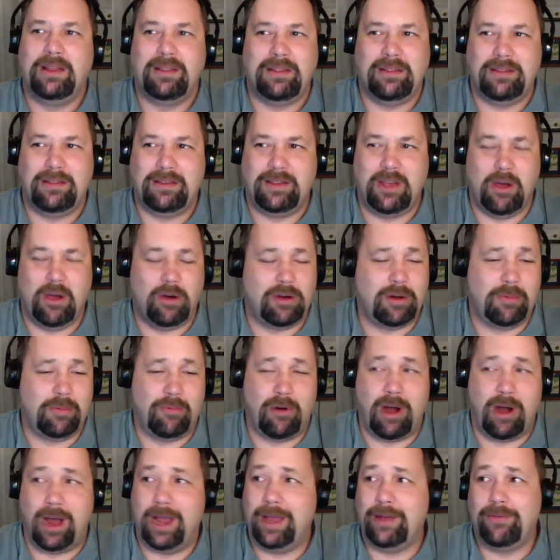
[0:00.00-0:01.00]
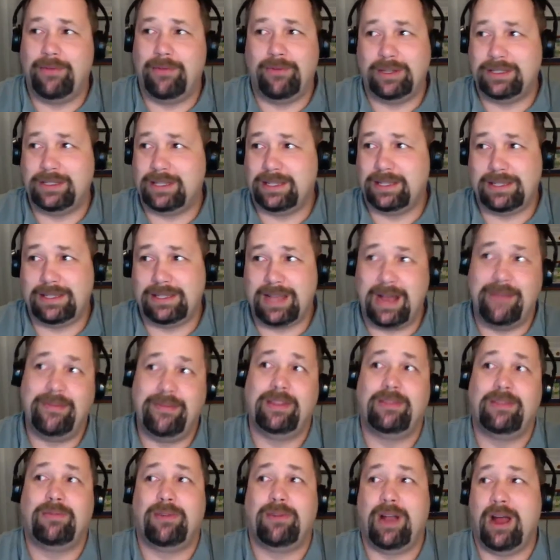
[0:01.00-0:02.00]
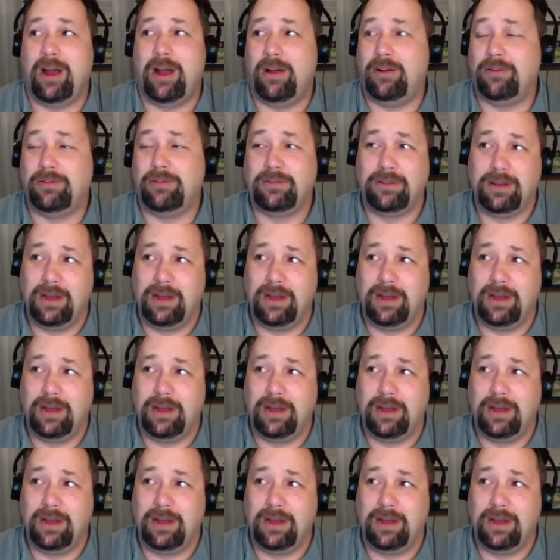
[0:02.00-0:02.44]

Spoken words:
Joakim Ryan was a 7th round